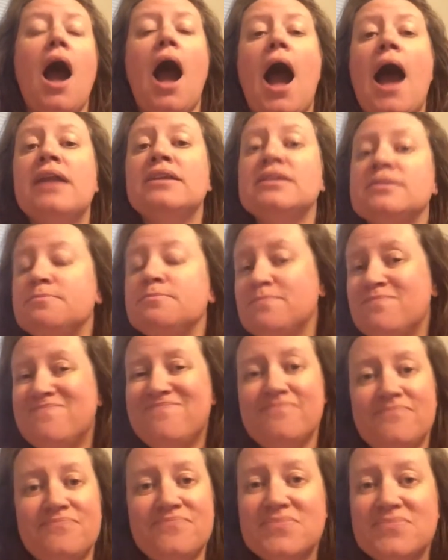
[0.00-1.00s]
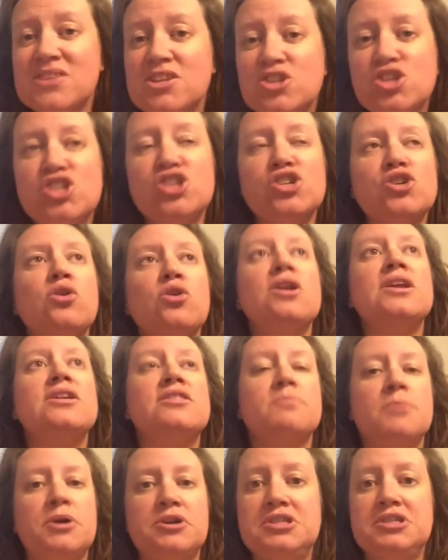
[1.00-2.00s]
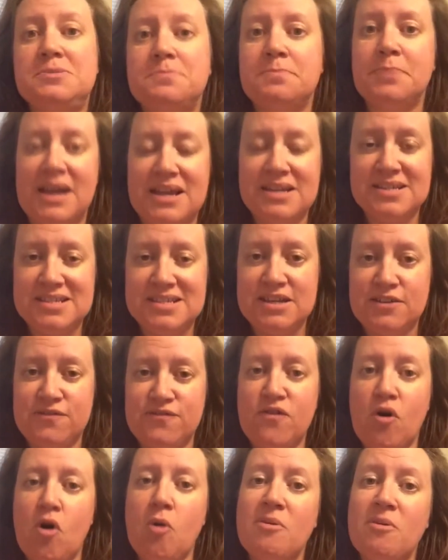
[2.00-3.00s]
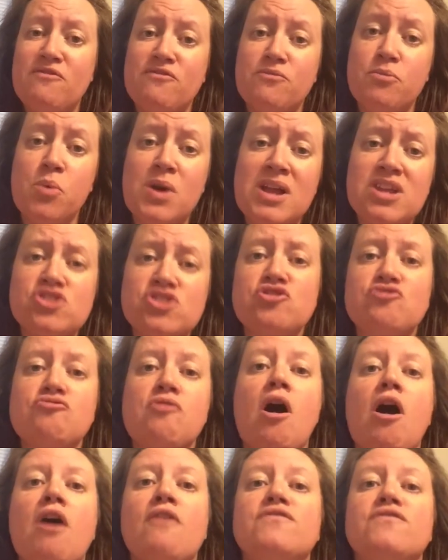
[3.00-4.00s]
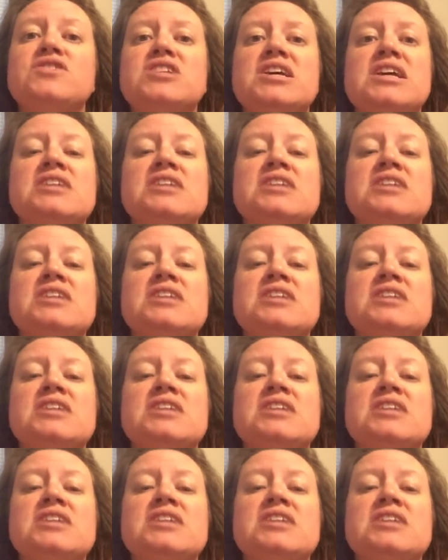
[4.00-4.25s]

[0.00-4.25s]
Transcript: And surely the most basic form of witchcraft